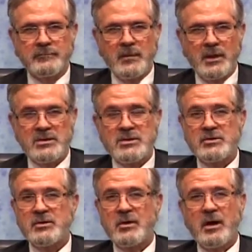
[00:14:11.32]
Listened
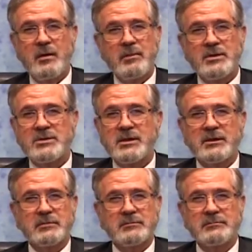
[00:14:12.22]
to a lot of music.
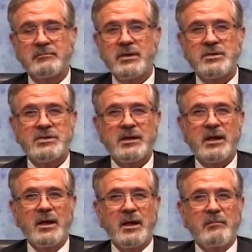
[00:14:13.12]

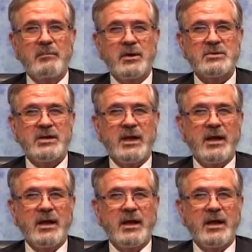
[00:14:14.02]
Music